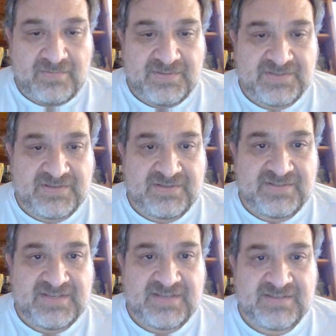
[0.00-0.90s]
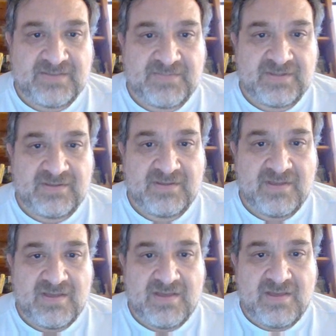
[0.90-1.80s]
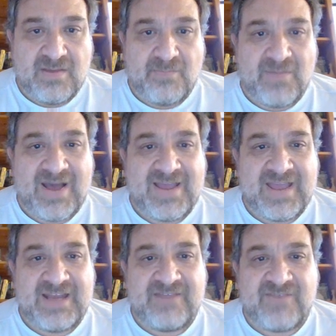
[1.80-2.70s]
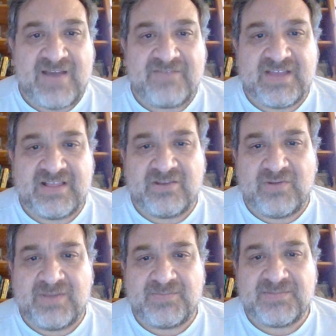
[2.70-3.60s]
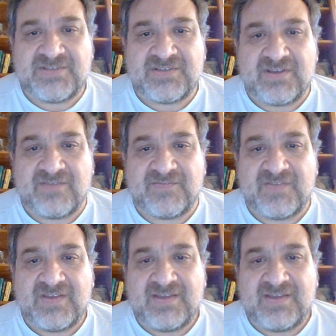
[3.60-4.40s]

This could say something. Buy any 5 kilograms of